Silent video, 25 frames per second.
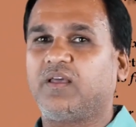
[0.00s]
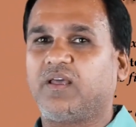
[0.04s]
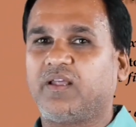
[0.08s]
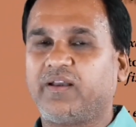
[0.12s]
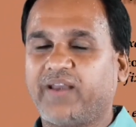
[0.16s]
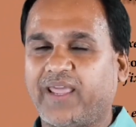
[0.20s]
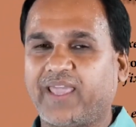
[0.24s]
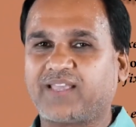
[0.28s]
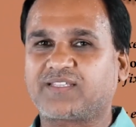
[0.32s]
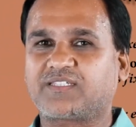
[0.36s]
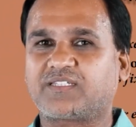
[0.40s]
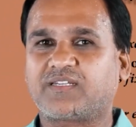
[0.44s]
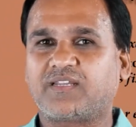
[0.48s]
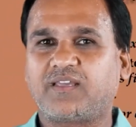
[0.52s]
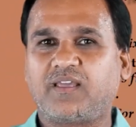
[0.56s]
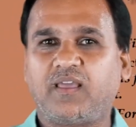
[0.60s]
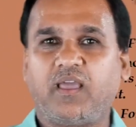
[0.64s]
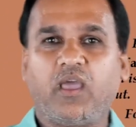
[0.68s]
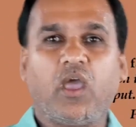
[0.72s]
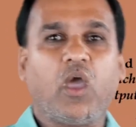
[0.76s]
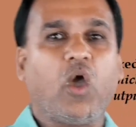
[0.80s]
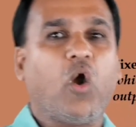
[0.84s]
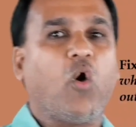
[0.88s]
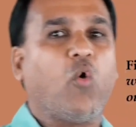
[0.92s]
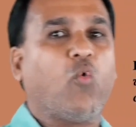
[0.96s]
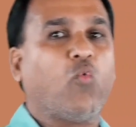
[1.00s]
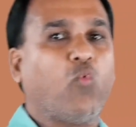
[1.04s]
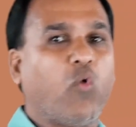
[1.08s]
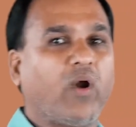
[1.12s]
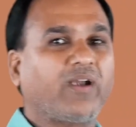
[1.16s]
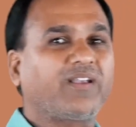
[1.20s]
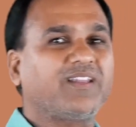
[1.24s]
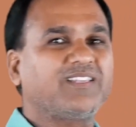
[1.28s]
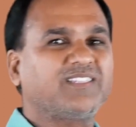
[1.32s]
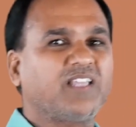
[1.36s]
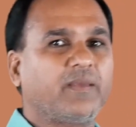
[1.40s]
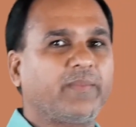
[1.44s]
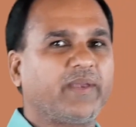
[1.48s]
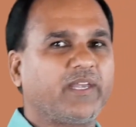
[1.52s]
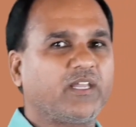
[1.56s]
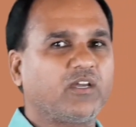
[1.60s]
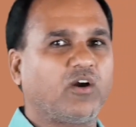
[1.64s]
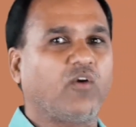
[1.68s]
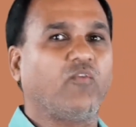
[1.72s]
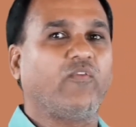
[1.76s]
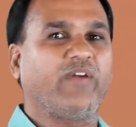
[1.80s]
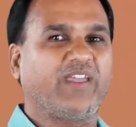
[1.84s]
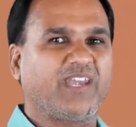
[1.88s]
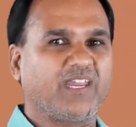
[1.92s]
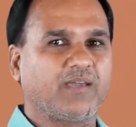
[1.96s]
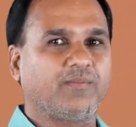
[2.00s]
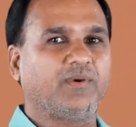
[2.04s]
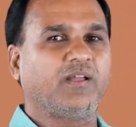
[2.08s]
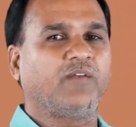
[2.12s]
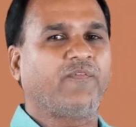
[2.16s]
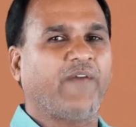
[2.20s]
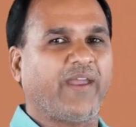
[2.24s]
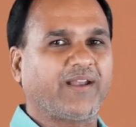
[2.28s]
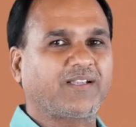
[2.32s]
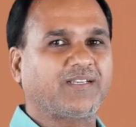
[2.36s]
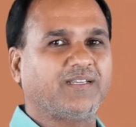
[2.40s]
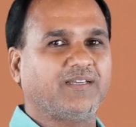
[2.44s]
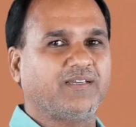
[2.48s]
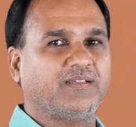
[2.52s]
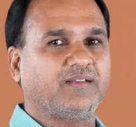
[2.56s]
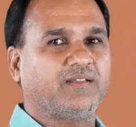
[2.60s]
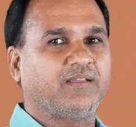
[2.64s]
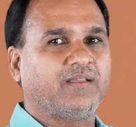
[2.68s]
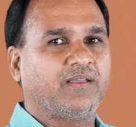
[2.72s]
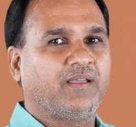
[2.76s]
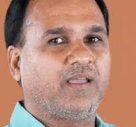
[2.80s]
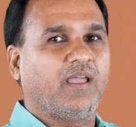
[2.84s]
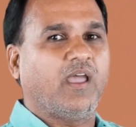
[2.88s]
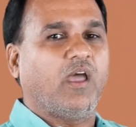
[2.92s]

Next, what is the meaning of variable factor?